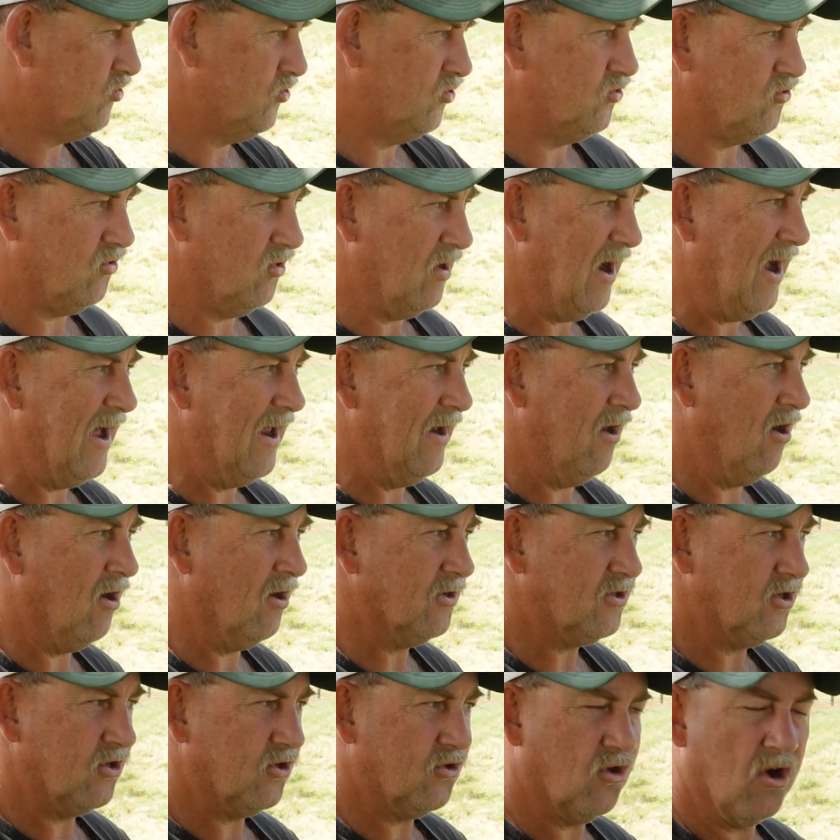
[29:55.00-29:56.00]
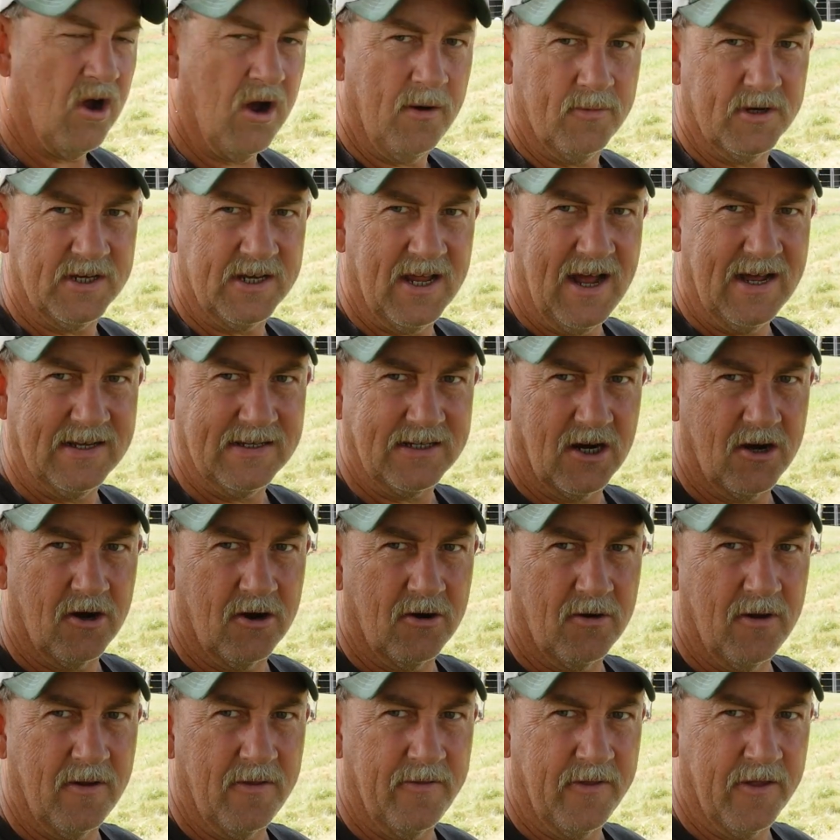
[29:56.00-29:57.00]
try not to traumatize
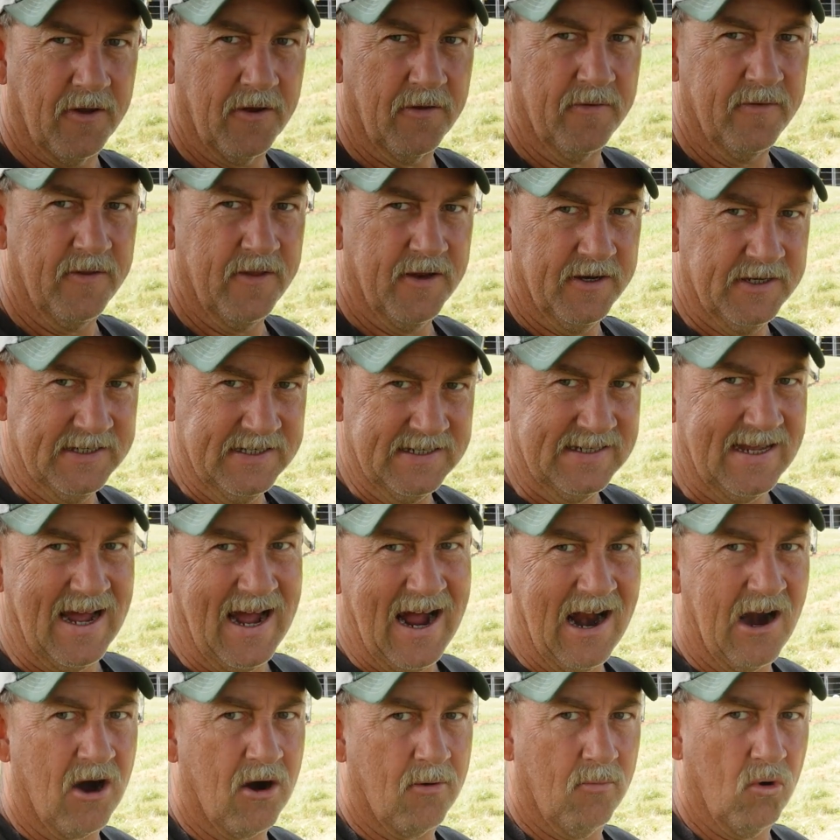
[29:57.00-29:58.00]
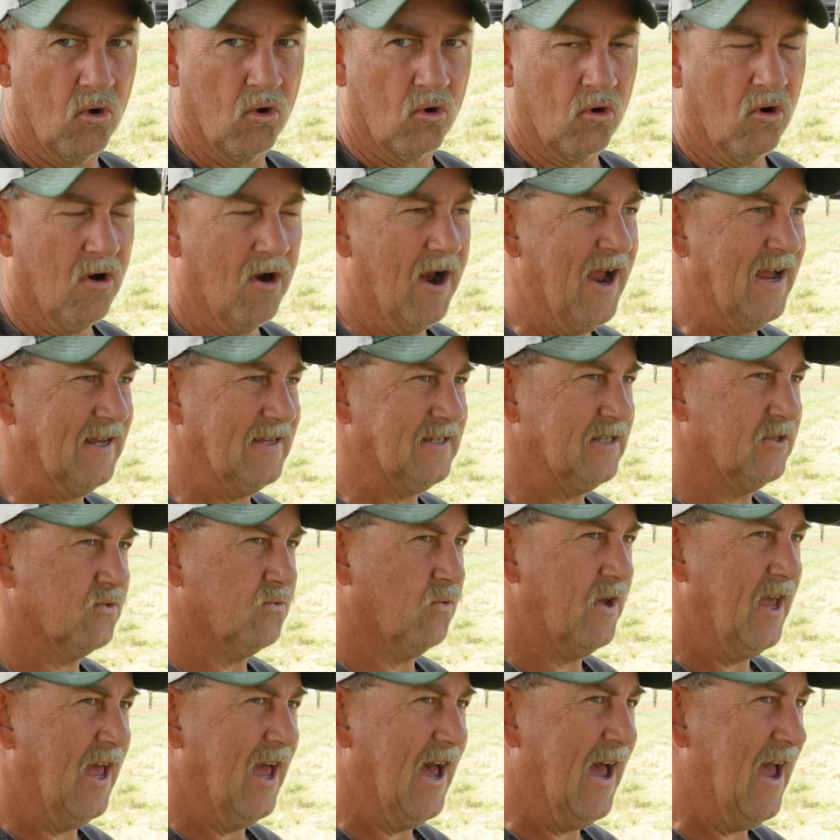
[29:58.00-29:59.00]
the desirable grasses
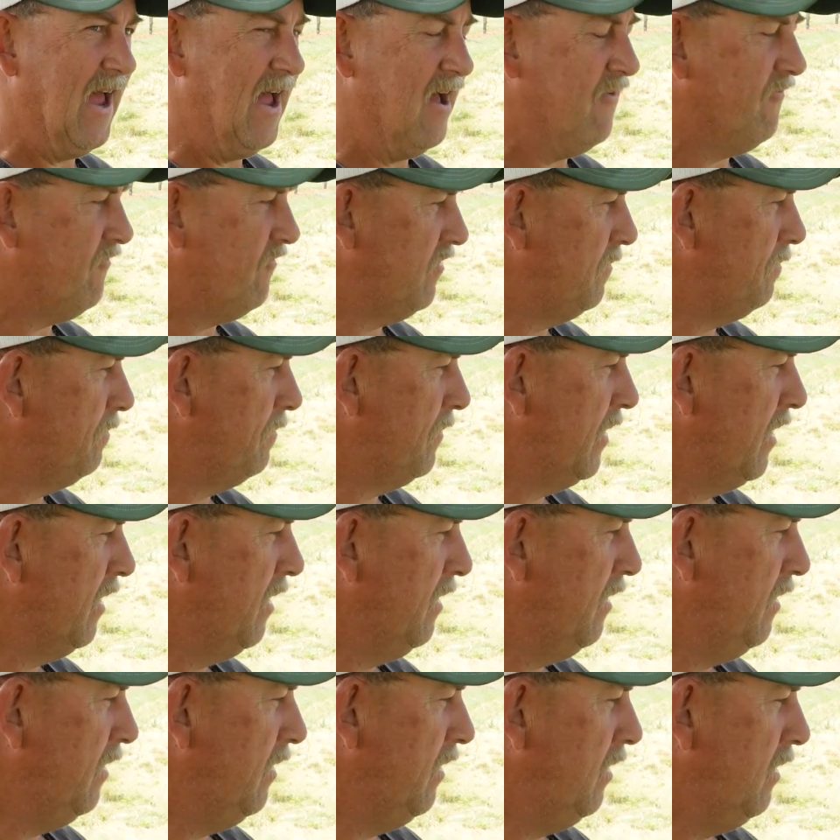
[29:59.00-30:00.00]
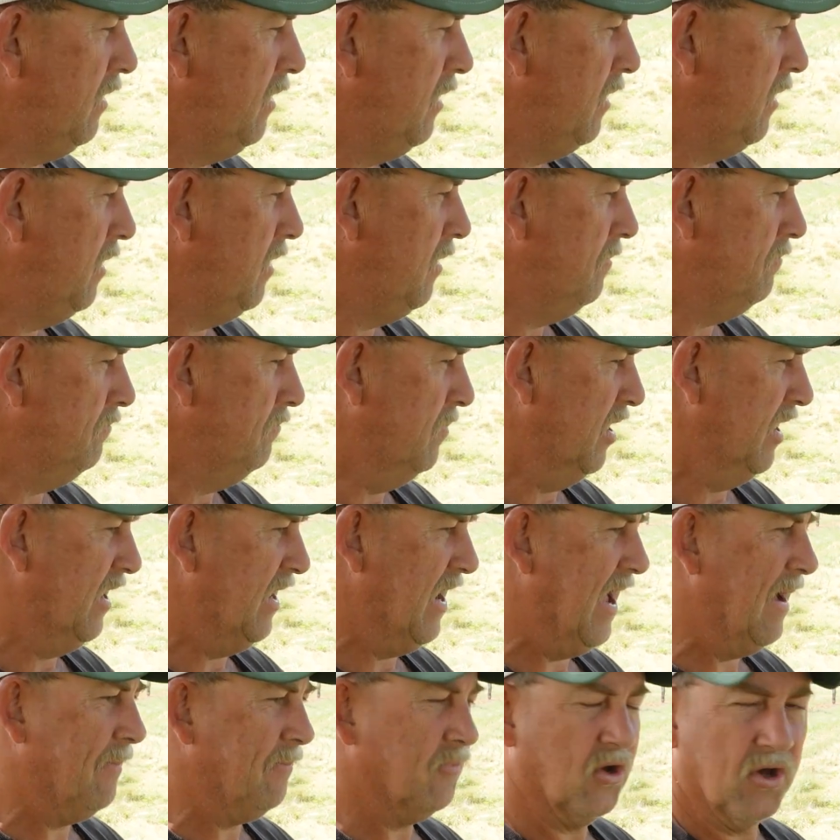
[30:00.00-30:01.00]
we have. But
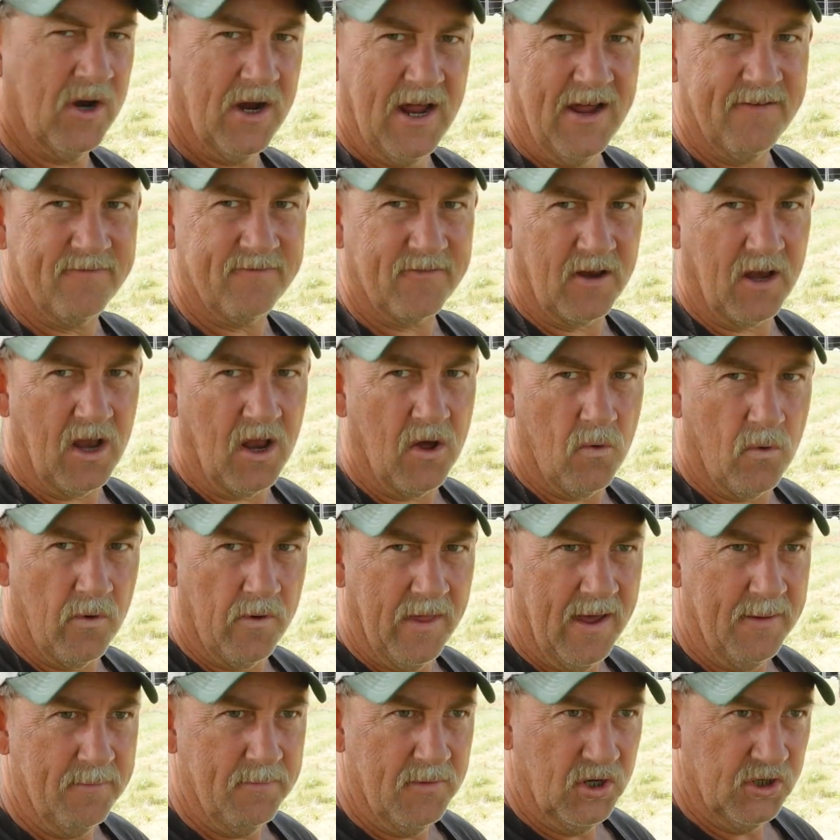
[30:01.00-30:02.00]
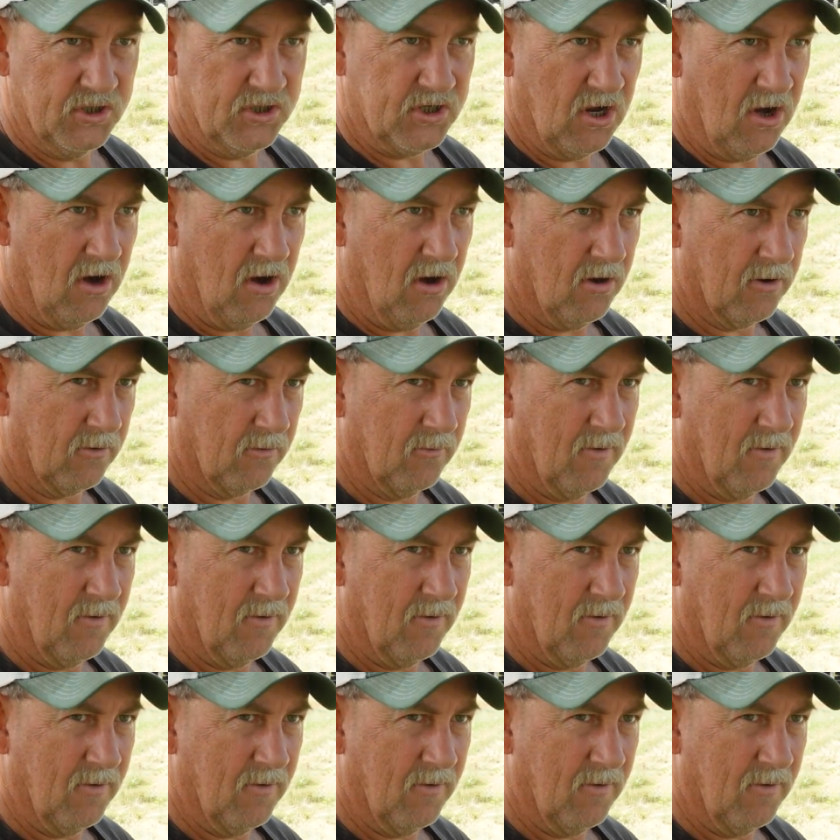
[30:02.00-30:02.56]
I'm going to have to lower that bush hog